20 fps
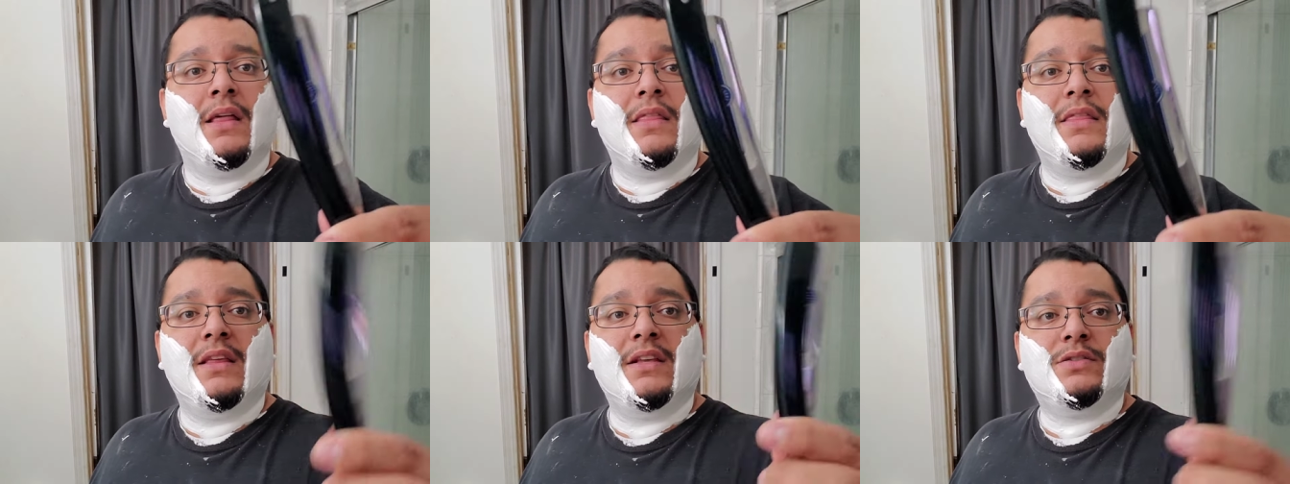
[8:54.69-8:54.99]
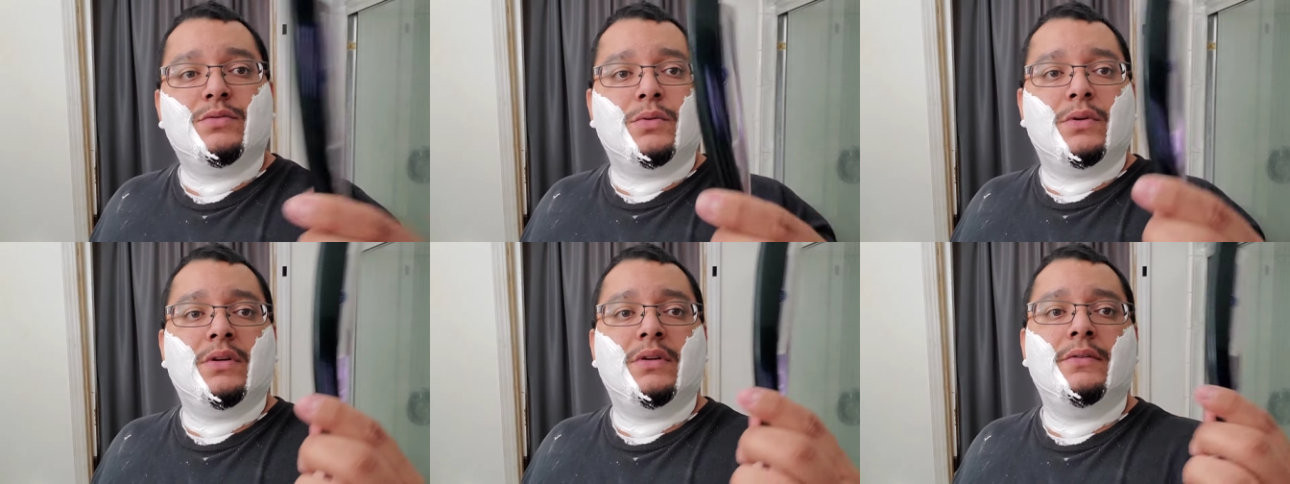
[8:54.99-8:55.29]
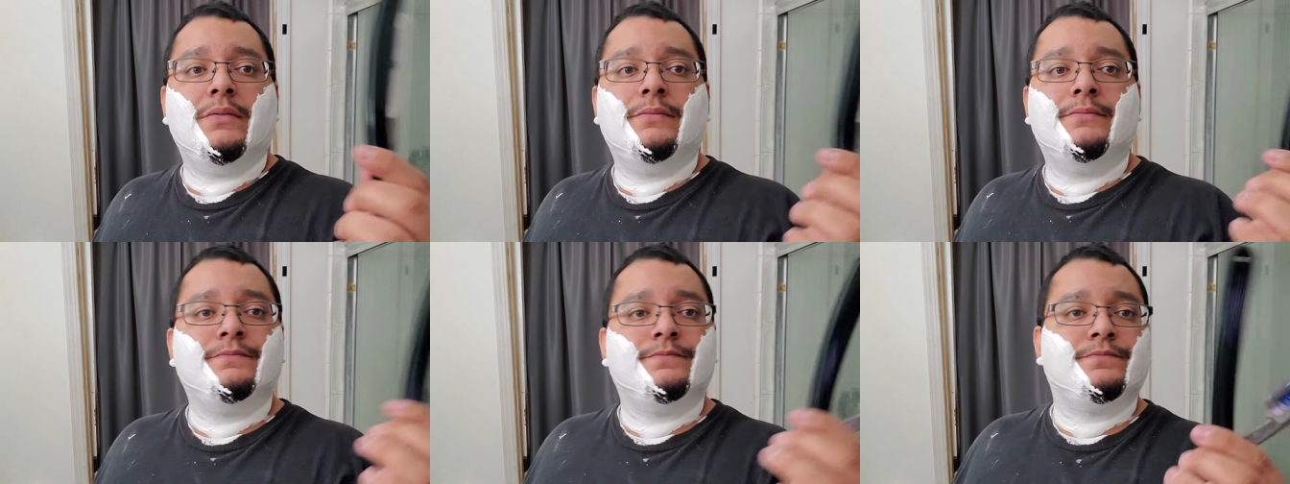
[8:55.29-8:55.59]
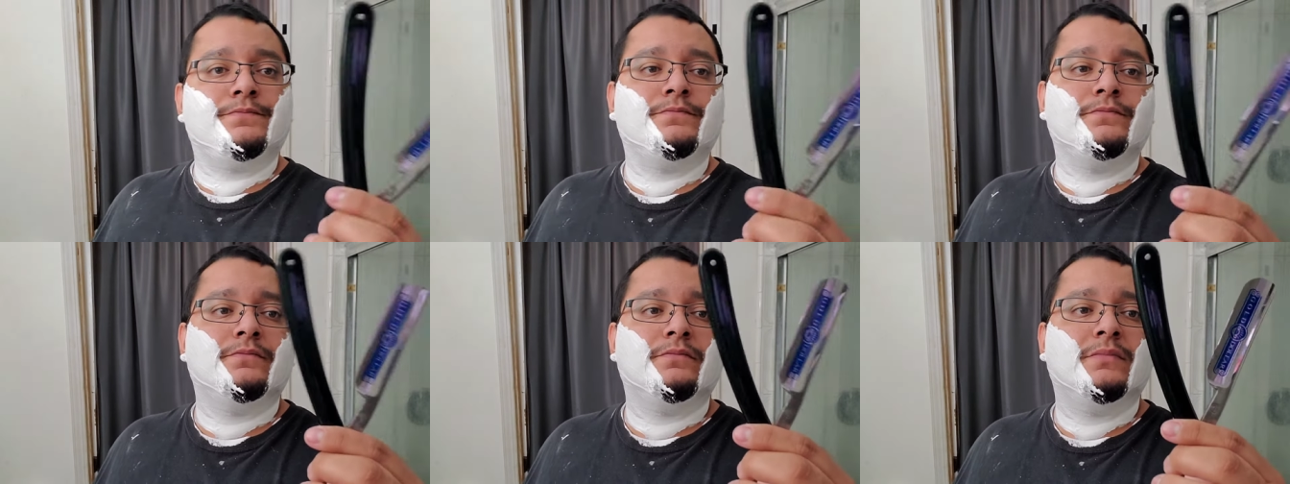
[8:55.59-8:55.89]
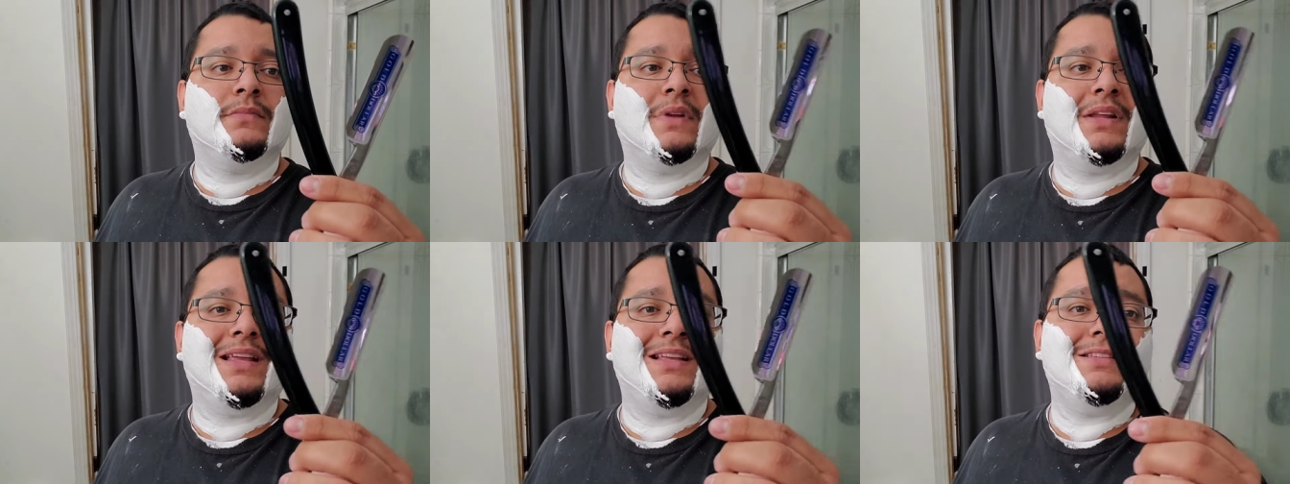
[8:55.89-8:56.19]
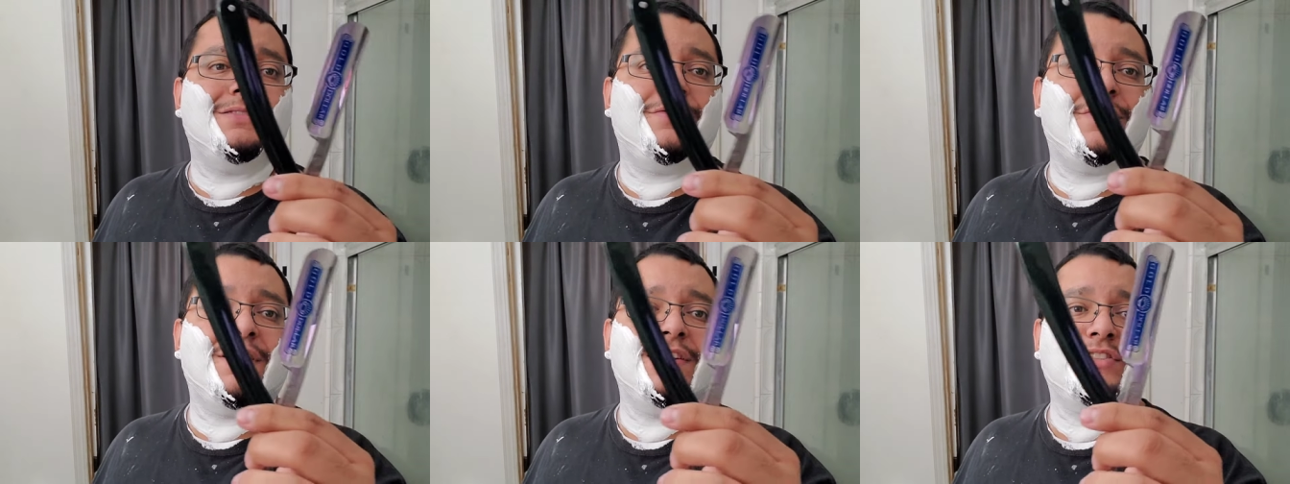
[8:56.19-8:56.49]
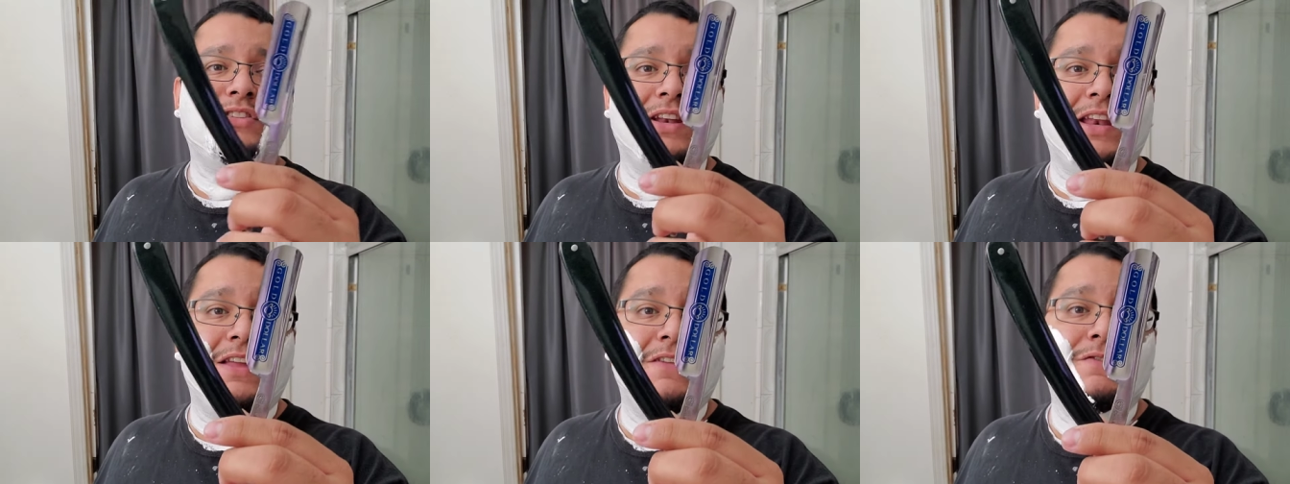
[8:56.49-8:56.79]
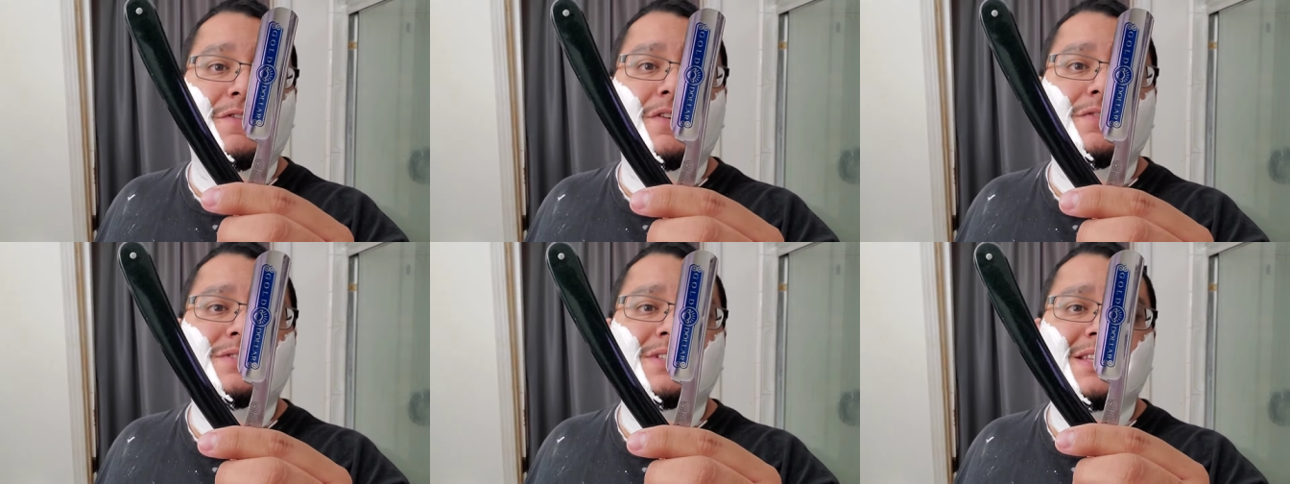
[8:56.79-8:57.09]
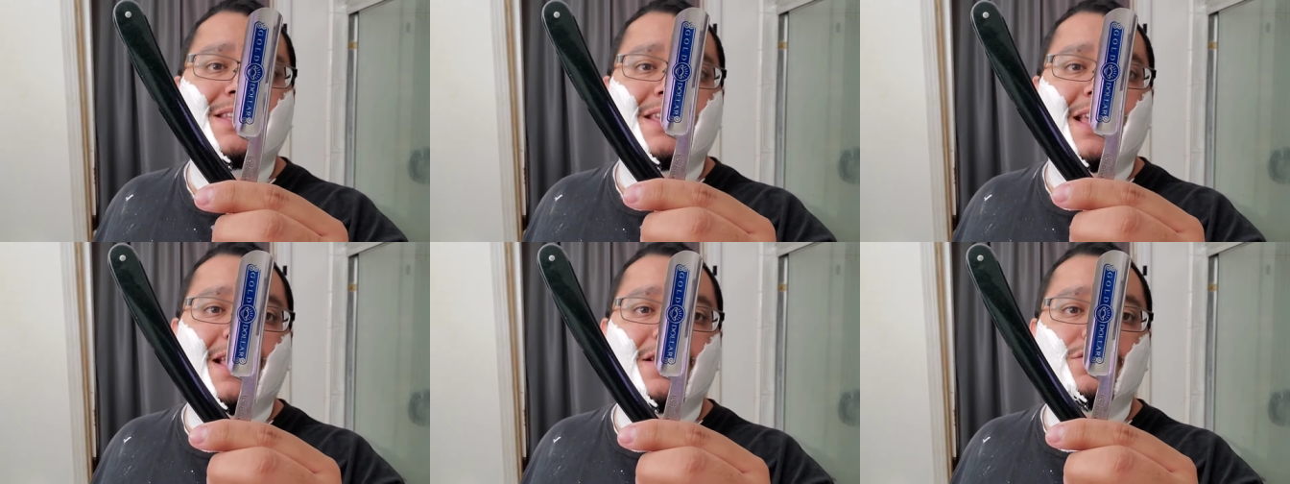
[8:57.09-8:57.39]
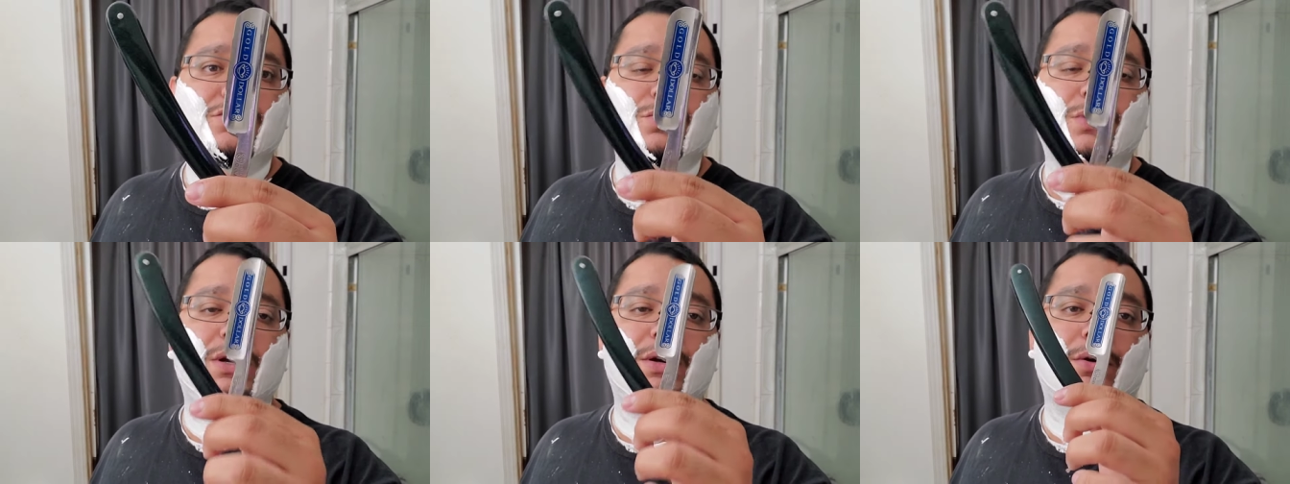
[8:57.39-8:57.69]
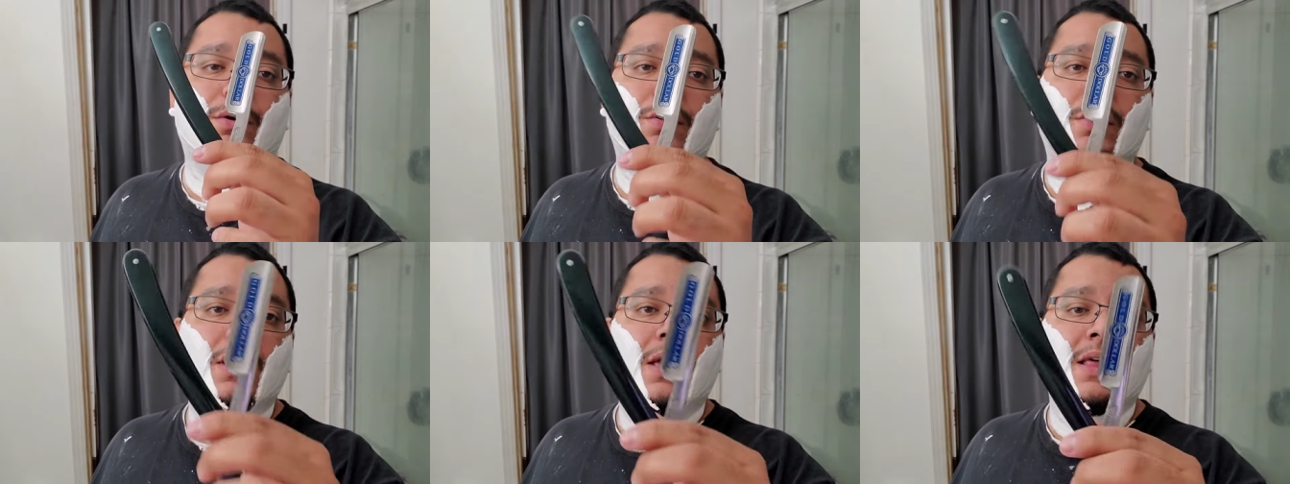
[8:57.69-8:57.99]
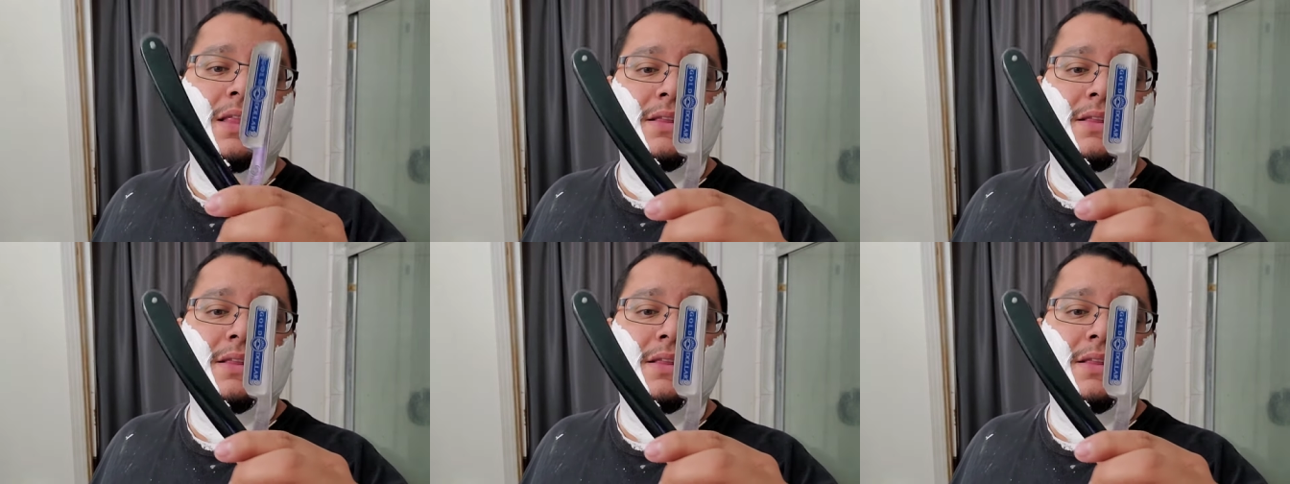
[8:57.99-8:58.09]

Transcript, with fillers: This one is finished on a 15K Suehiro.